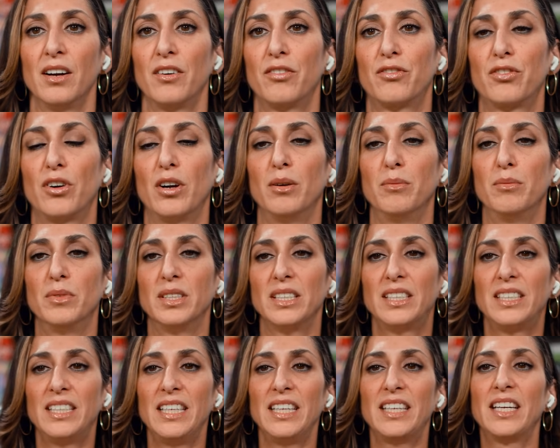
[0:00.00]
from
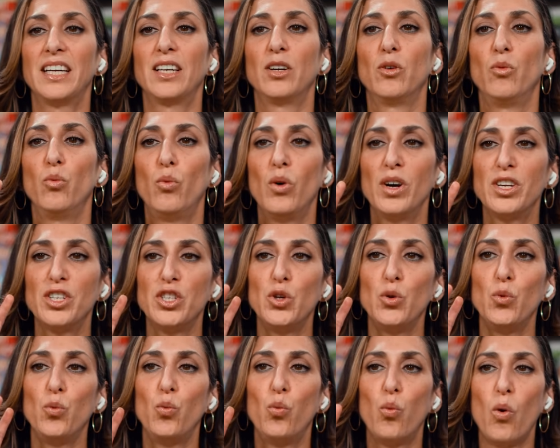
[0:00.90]
seeking what
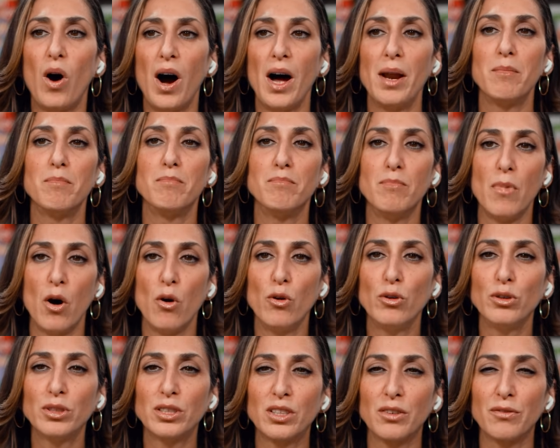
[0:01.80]
you want
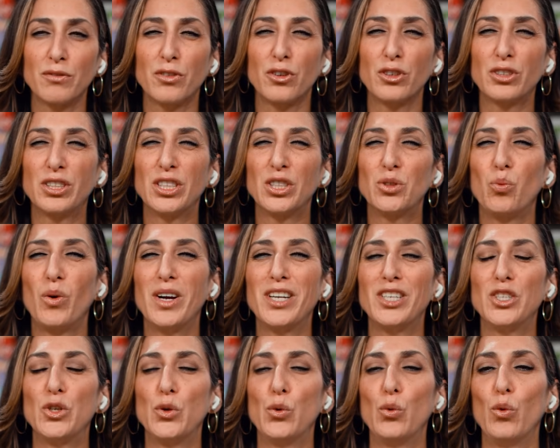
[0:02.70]
most versus
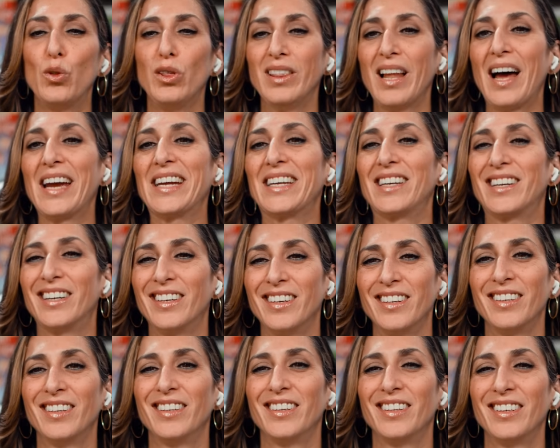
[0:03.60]
what you
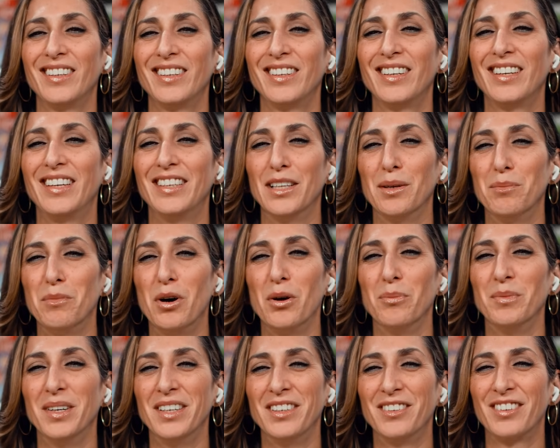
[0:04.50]
like in the
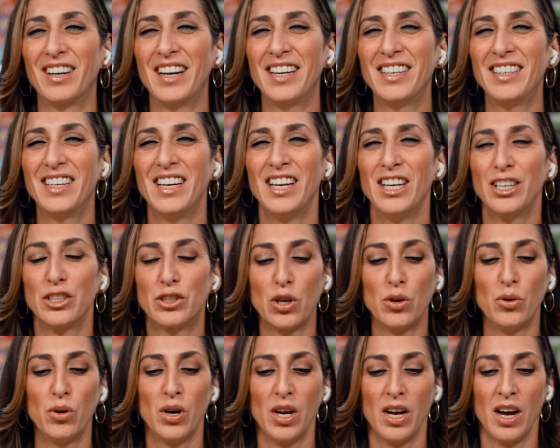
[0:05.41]
moment, right?
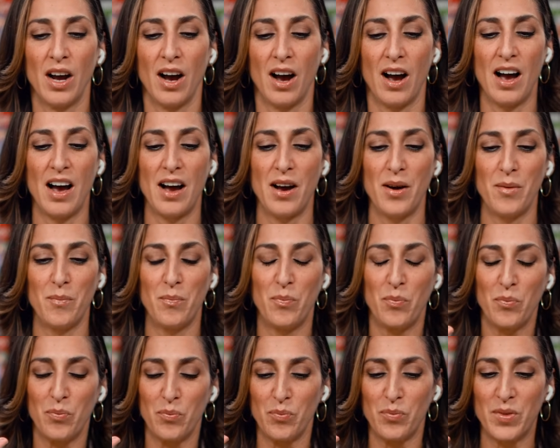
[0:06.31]
So
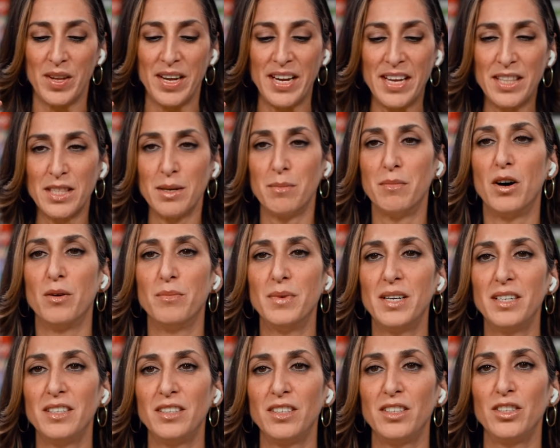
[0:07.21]
in the
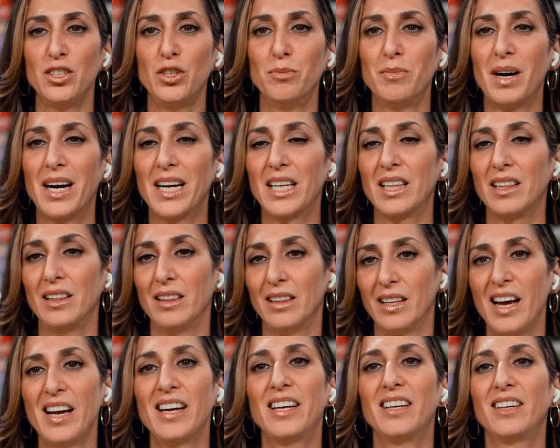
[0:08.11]
moment, you might
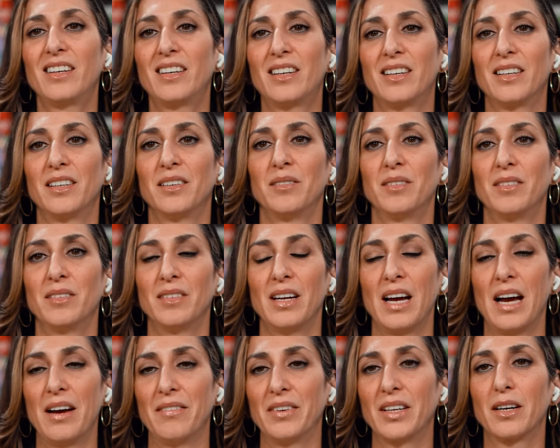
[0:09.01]
like
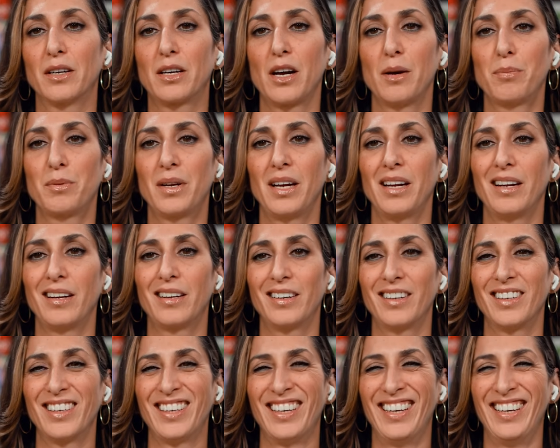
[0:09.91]
having a
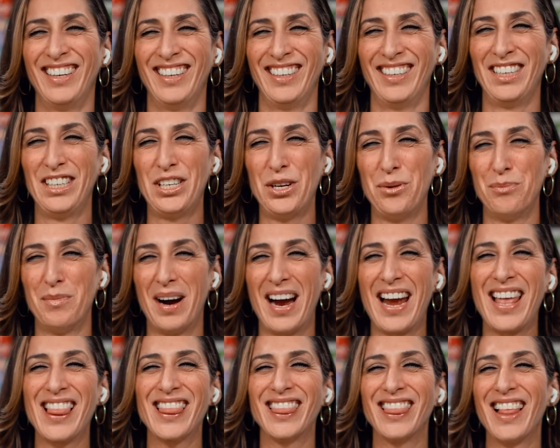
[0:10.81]
cupcake. You
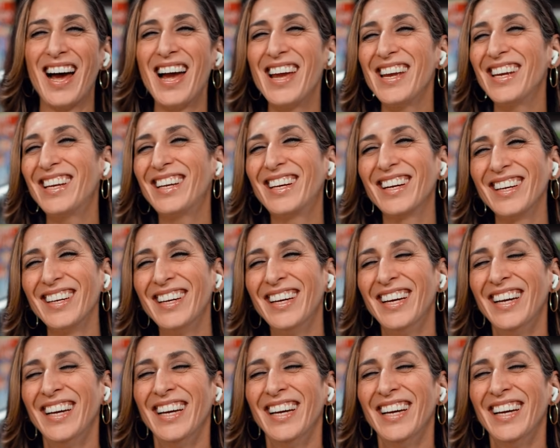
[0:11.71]
might like